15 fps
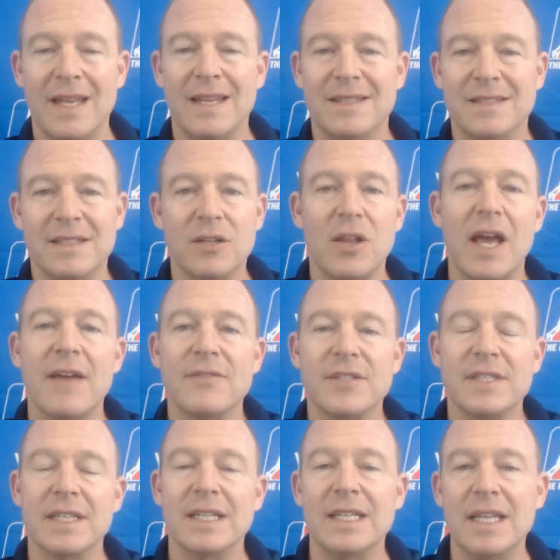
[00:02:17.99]
and still have
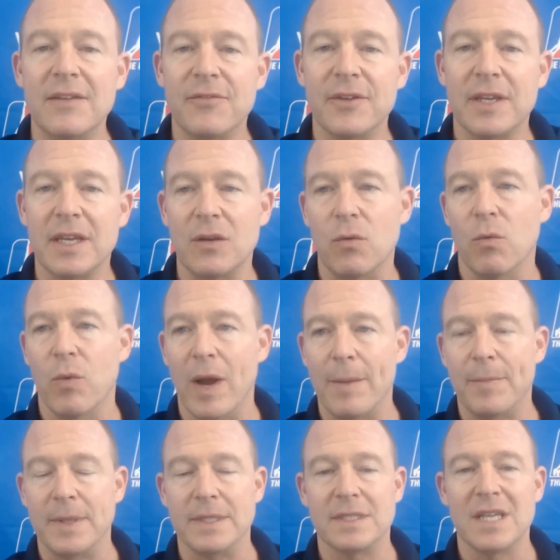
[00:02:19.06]
significant
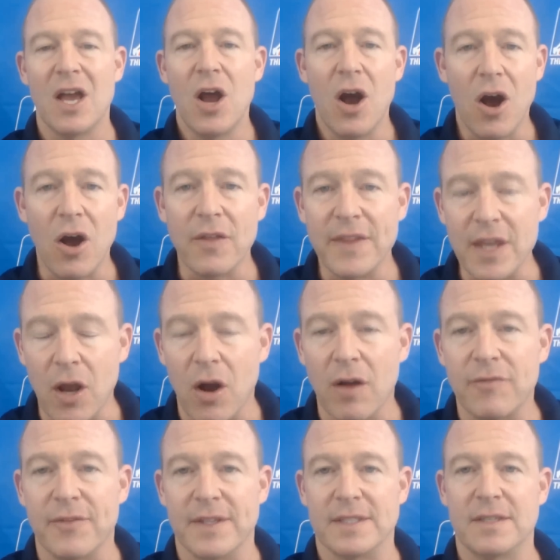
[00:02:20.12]
weapons on the
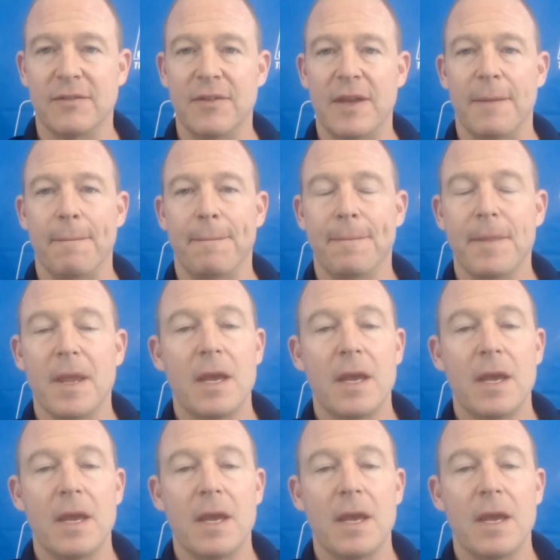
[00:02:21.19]
offensive end.